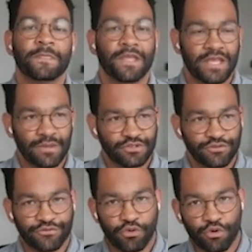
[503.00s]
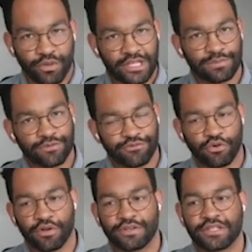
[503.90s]
Yep, so 4 weeks
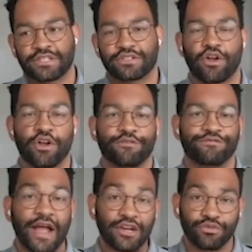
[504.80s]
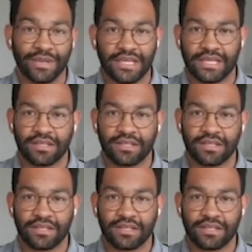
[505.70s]
before, this is our final meeting.